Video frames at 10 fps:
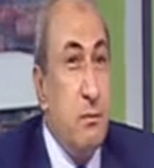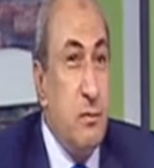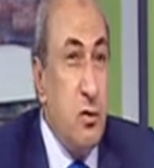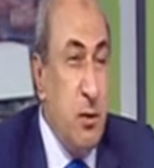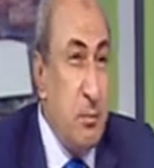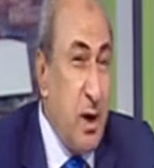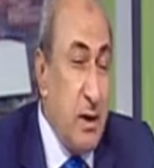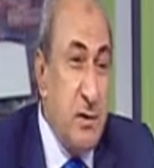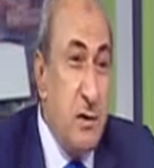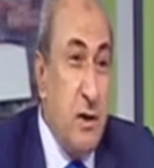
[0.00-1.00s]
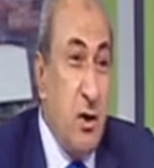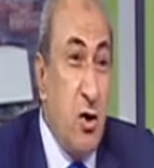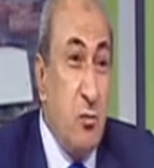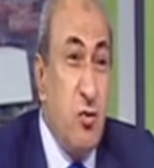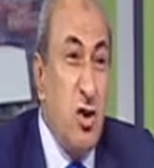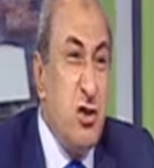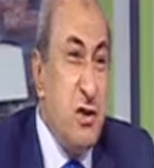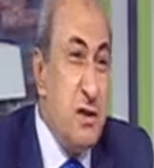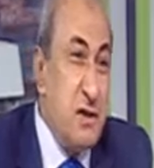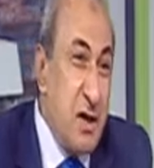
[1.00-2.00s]
to be biased or
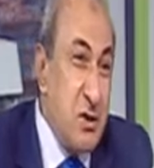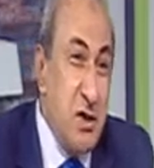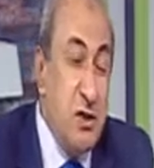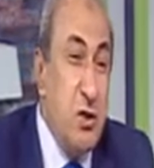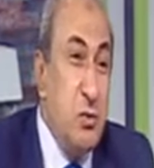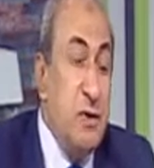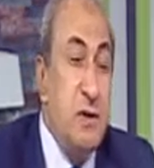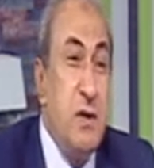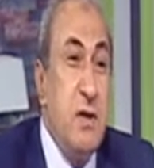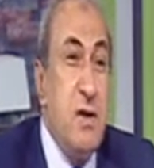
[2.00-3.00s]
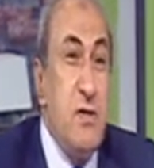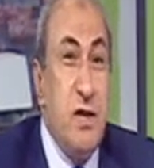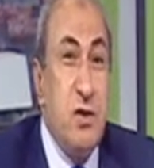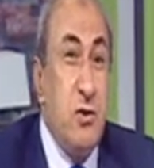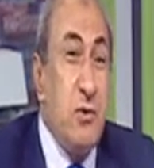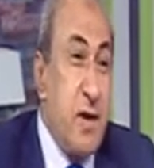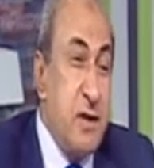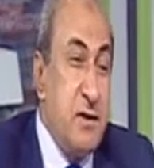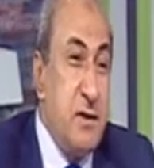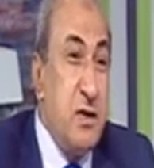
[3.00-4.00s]
prejudiced actually towards this or
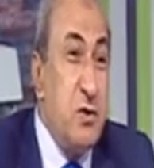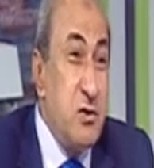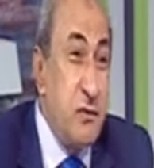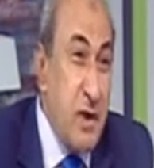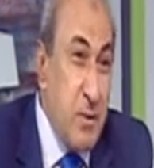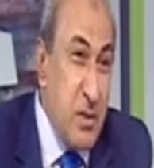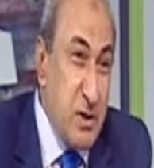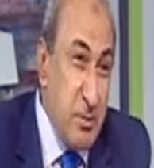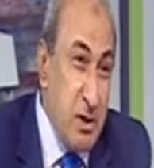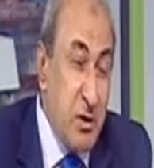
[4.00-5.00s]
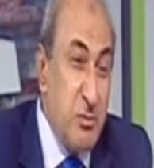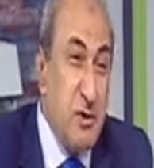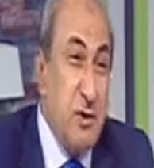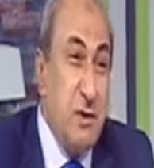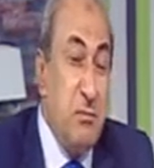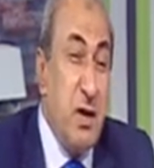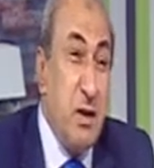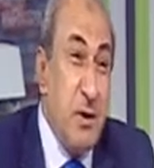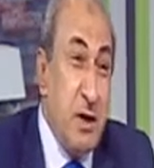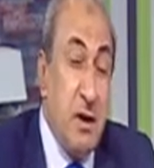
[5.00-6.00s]
that sort of camp as being represented by
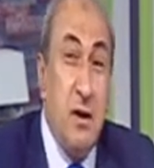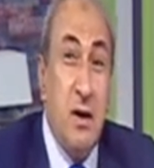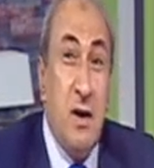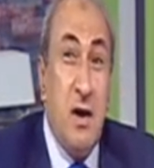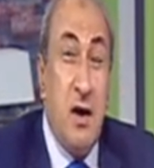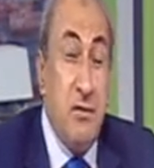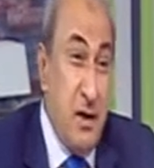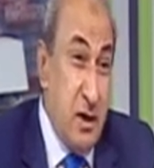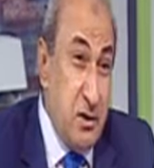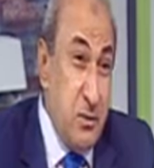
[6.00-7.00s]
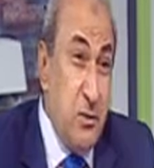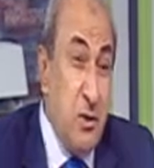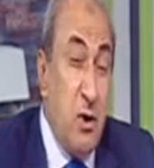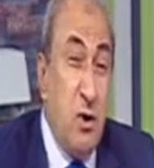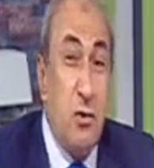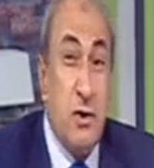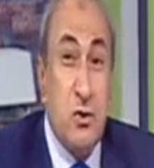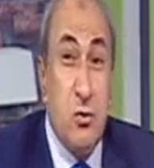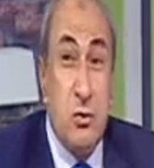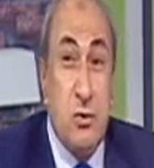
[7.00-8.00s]
America and the NATO, or the
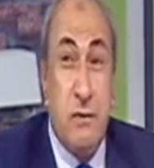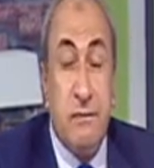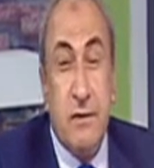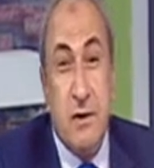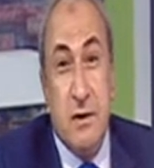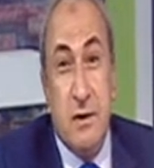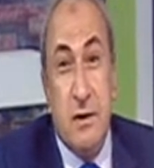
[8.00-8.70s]
sort of the